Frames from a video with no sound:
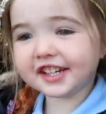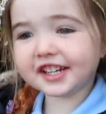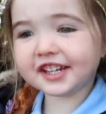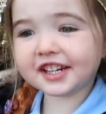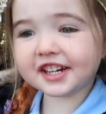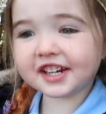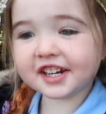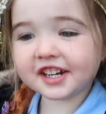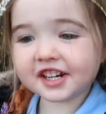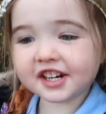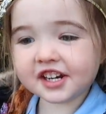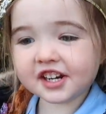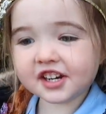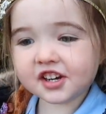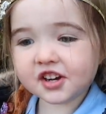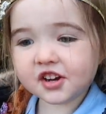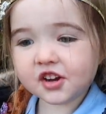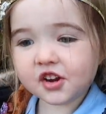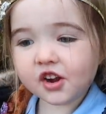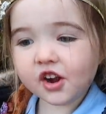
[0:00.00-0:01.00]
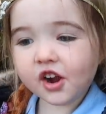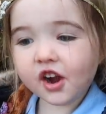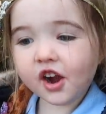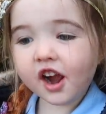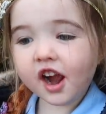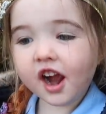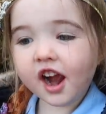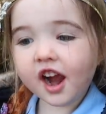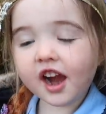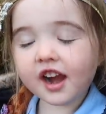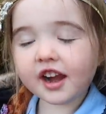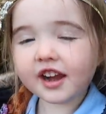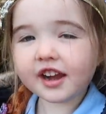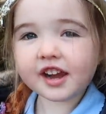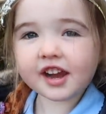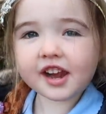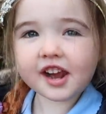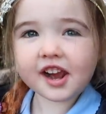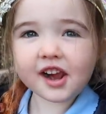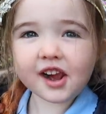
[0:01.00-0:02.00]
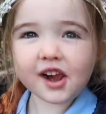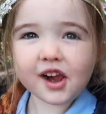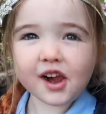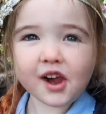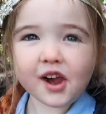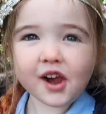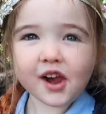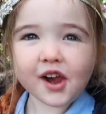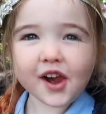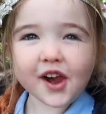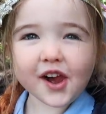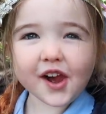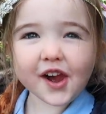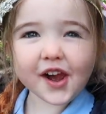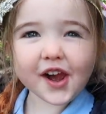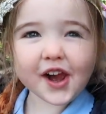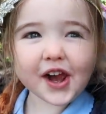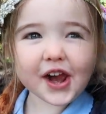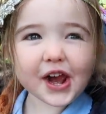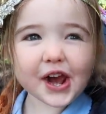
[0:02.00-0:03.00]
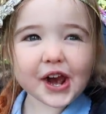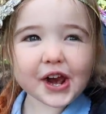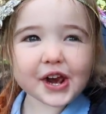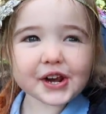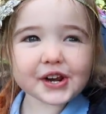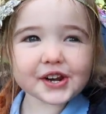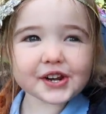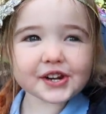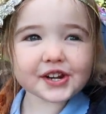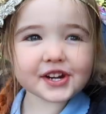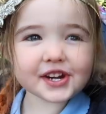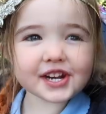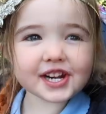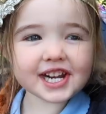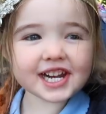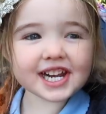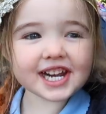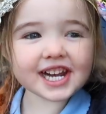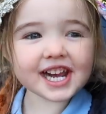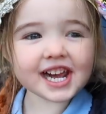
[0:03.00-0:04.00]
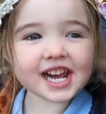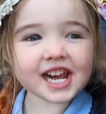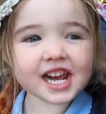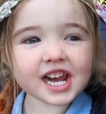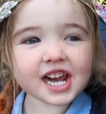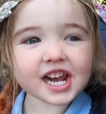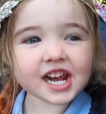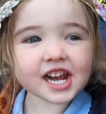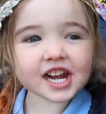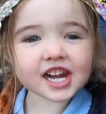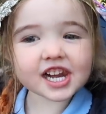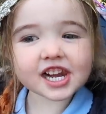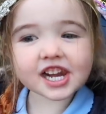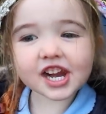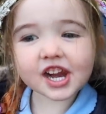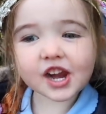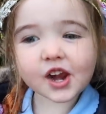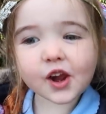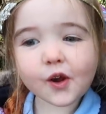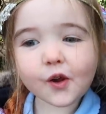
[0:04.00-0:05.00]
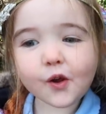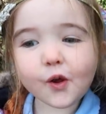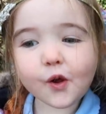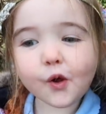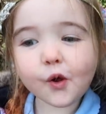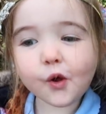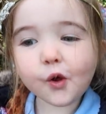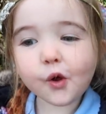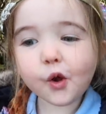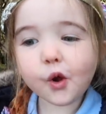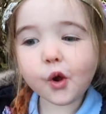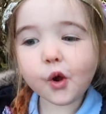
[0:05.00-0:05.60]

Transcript: You were doing a pattern? That sounds amazing. That sounds so much